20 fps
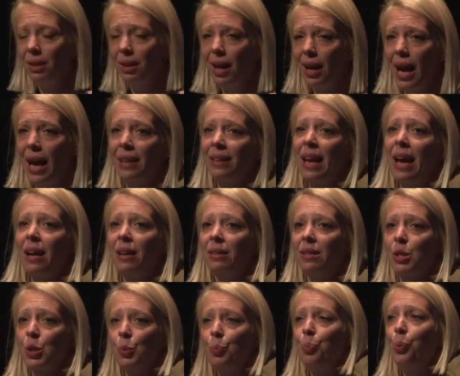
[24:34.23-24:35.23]
and
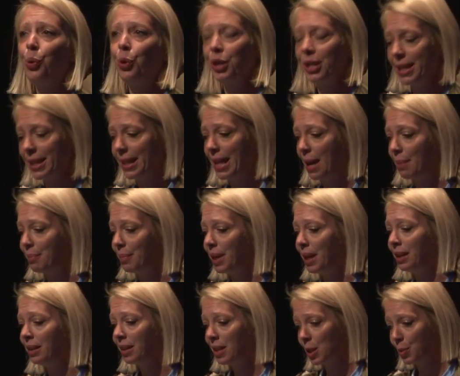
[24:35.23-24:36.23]
supports them
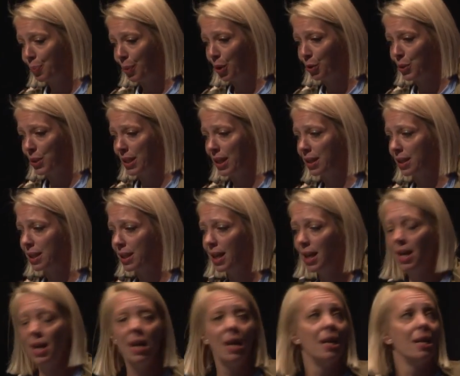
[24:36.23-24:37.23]
in this process.
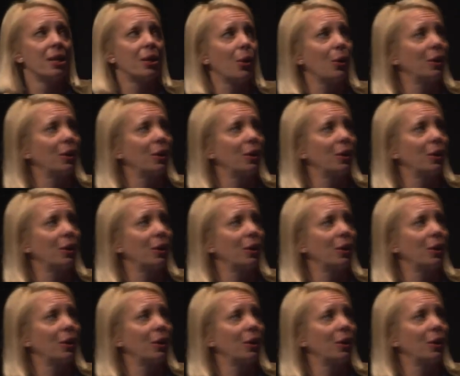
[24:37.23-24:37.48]
So at